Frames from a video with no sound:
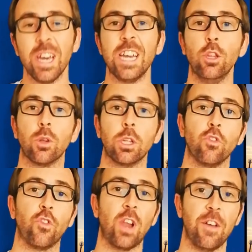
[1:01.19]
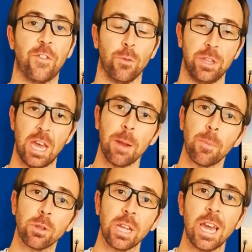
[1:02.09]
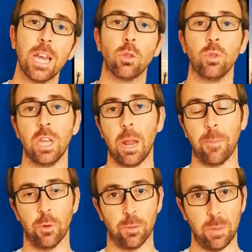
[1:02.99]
in order to fly from the airport A to the airport